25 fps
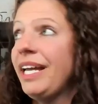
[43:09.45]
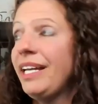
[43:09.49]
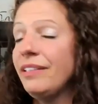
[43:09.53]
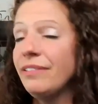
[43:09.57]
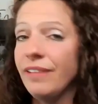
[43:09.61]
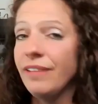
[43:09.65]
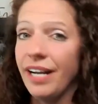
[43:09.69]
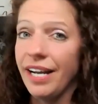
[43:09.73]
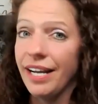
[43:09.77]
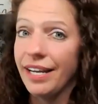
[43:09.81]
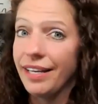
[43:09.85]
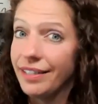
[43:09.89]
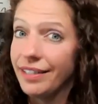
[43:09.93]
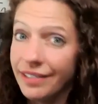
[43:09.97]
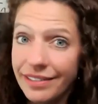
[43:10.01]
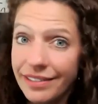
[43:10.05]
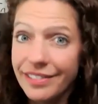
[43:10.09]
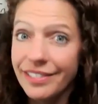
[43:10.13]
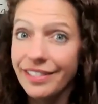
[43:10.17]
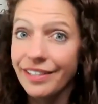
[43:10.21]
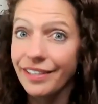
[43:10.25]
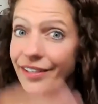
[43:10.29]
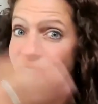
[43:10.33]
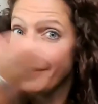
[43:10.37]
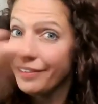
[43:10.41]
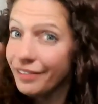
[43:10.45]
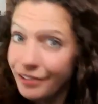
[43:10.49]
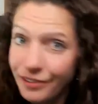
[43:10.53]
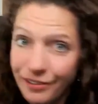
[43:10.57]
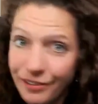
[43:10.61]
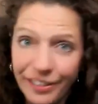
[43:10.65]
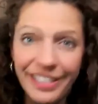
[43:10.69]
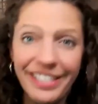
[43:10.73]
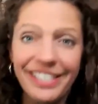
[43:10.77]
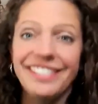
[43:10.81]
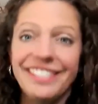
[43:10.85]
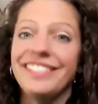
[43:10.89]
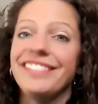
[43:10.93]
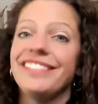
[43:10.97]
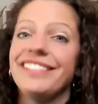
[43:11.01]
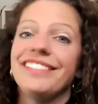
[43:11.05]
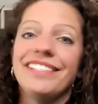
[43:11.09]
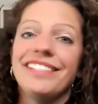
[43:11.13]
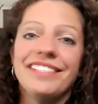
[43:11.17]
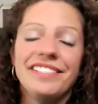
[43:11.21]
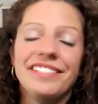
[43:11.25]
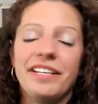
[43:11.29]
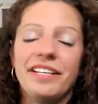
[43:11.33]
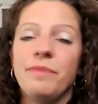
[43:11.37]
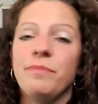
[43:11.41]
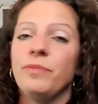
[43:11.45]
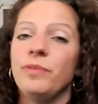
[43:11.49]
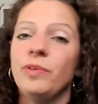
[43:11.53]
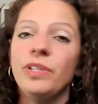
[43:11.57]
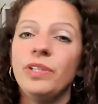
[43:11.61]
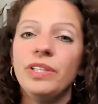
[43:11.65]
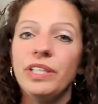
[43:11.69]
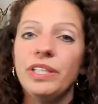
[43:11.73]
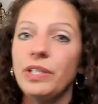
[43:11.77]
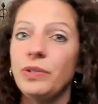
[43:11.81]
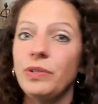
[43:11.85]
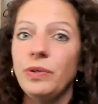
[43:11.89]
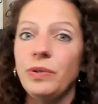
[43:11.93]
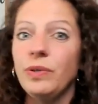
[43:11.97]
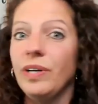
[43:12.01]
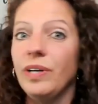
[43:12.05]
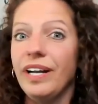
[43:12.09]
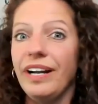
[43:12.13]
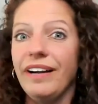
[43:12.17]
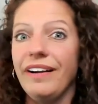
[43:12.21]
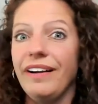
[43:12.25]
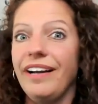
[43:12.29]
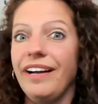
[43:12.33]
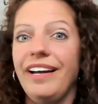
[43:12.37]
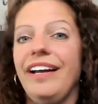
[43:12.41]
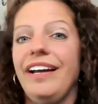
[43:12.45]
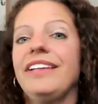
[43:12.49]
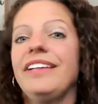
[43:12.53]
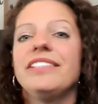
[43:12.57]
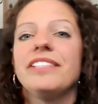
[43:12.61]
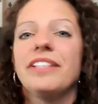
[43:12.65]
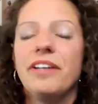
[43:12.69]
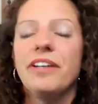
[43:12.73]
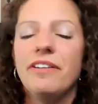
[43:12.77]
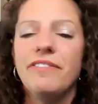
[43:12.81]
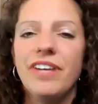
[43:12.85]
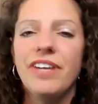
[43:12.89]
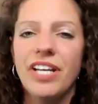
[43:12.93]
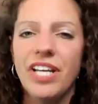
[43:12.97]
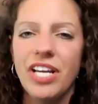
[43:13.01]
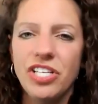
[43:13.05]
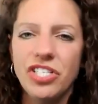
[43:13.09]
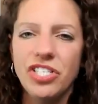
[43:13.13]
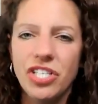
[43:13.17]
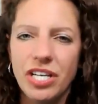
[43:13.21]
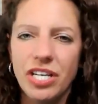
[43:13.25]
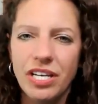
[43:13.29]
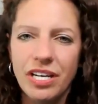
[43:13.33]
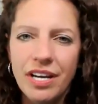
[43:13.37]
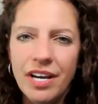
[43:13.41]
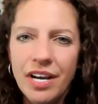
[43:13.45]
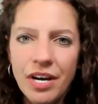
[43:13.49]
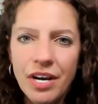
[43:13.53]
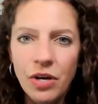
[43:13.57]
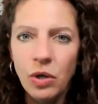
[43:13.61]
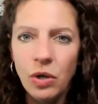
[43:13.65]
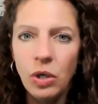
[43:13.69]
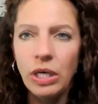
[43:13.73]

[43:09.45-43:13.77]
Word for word: plane ride to greece to some really cool area to go vacation